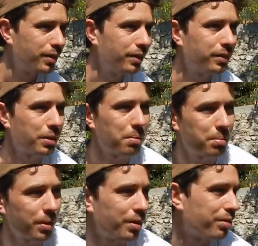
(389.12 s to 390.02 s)
You know, the
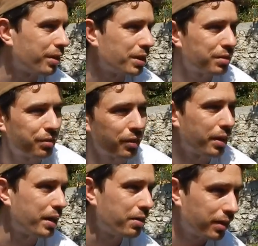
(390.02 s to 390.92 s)
butterflies
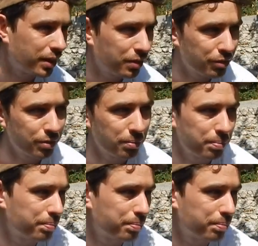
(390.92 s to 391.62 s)
flying around from